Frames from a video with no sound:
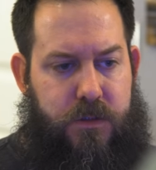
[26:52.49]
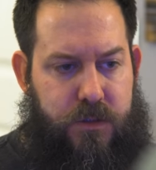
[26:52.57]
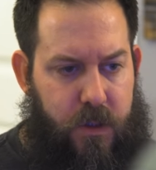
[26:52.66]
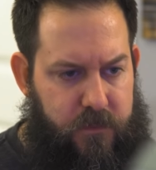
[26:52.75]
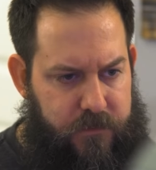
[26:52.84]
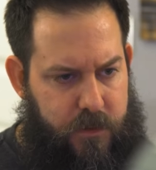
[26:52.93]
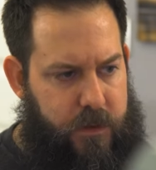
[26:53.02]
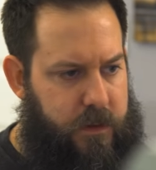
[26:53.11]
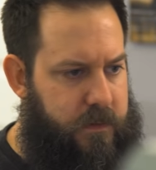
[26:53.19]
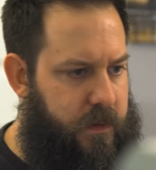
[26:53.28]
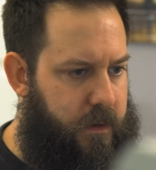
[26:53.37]
So far
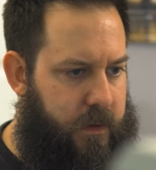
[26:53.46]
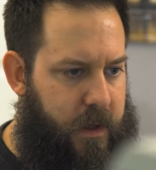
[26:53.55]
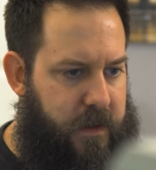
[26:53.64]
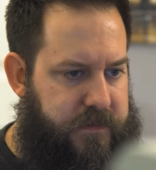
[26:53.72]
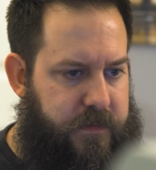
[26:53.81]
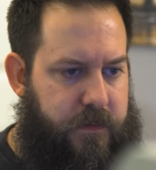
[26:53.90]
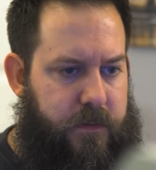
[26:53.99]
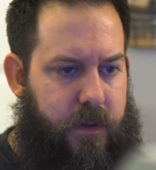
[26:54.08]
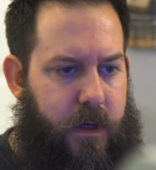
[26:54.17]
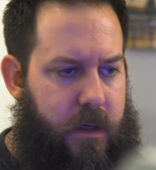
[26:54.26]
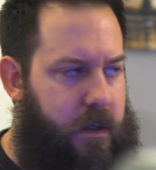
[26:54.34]
good though, guys.
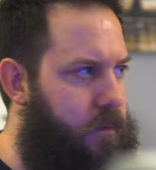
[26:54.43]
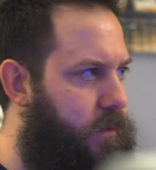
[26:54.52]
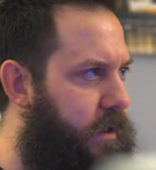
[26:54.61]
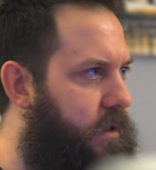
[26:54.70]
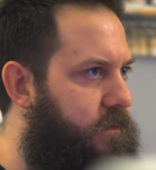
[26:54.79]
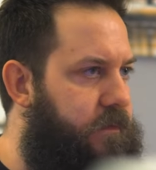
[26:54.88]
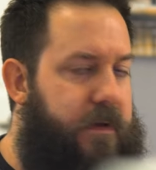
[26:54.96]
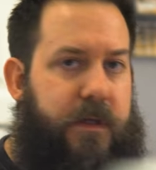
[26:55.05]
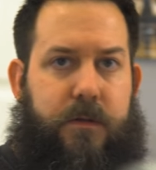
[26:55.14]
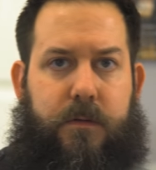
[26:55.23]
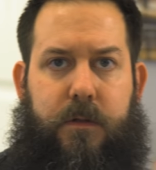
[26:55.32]
Uh, we're getting
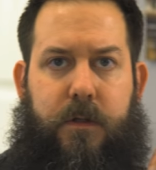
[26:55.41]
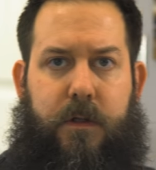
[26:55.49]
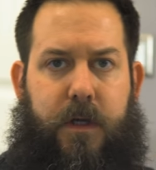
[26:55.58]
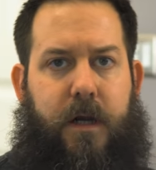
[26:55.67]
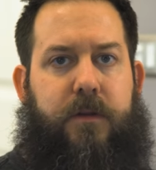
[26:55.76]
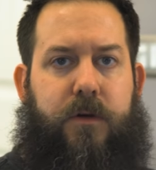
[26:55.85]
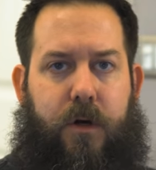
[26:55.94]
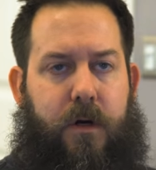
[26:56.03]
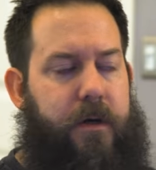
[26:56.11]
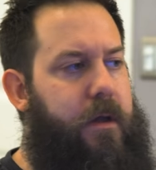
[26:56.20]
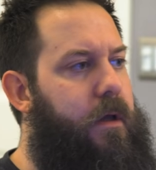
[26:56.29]
video out of the
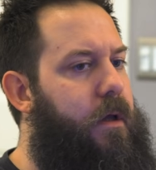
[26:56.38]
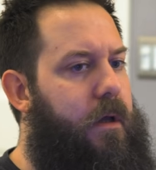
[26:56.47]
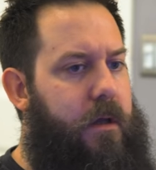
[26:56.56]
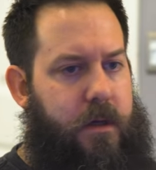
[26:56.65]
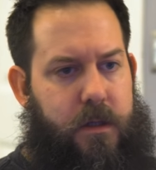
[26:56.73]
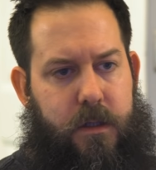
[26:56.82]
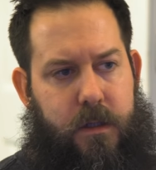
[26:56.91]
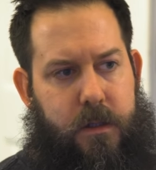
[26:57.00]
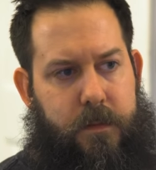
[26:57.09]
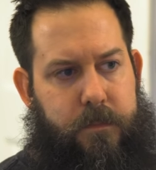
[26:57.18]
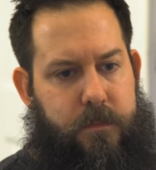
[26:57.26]
card.
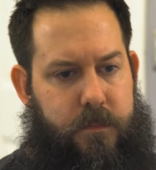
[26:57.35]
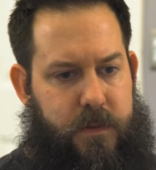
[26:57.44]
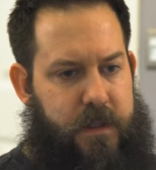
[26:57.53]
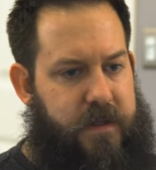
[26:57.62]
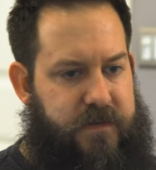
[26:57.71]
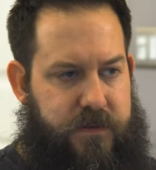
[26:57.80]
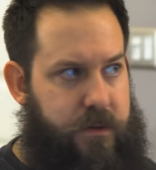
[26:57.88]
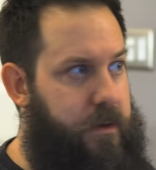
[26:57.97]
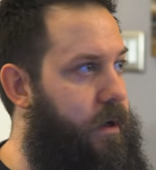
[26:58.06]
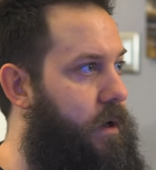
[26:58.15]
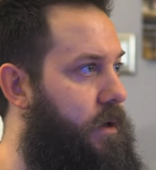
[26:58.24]
Um, it's
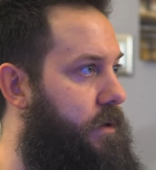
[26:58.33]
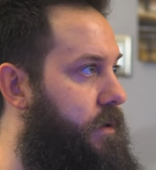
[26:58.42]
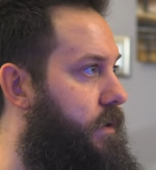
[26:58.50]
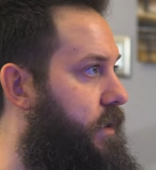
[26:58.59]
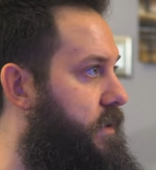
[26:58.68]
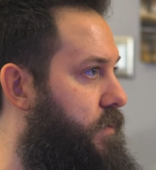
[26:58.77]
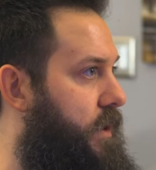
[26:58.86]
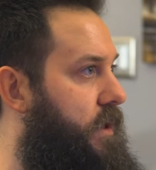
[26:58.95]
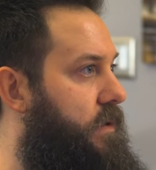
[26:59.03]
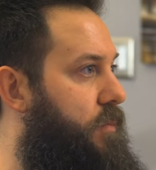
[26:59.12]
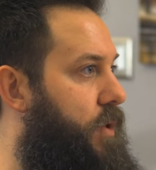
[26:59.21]
turning on, it's
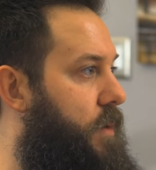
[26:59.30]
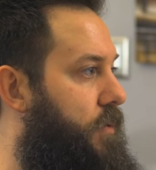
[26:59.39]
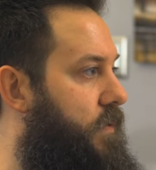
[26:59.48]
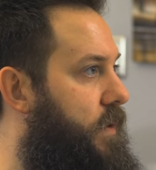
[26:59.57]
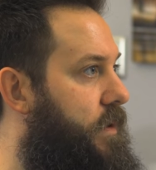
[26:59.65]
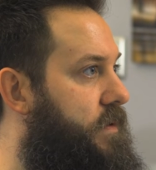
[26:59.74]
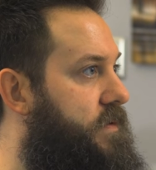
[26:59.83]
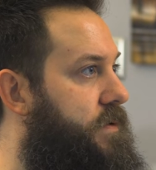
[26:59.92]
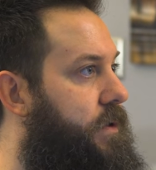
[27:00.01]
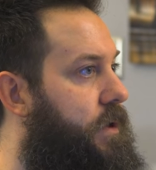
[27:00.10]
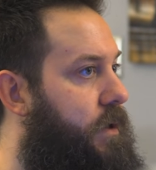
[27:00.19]
reading the proper
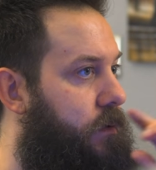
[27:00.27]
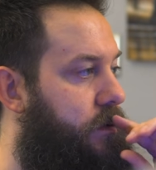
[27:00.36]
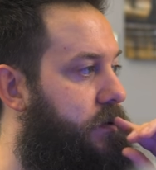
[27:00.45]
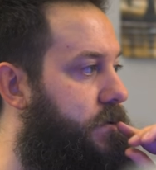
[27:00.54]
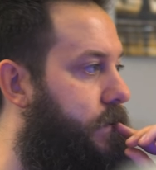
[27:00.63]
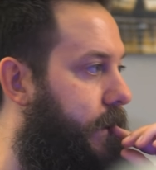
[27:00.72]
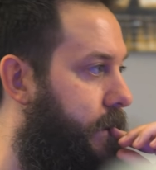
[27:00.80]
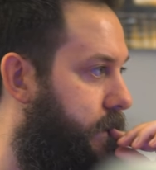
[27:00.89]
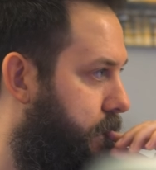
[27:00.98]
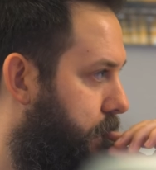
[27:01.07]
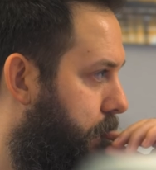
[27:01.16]
things, which is
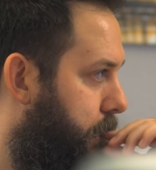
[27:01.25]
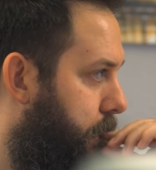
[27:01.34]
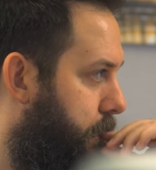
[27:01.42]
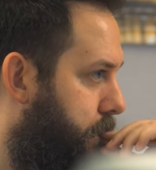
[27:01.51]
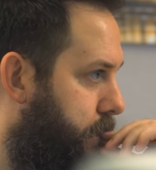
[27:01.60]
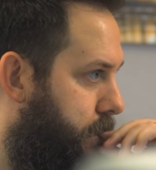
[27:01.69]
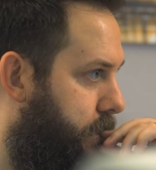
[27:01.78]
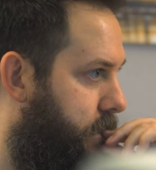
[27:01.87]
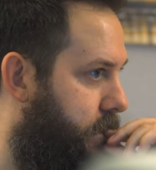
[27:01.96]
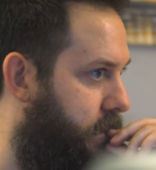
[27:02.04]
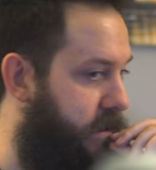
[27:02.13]
great.
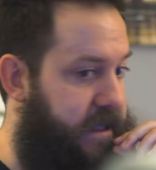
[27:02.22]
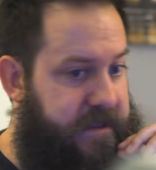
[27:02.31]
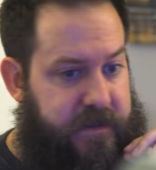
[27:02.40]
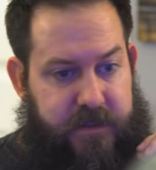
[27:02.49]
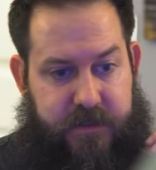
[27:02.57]
Uh, next thing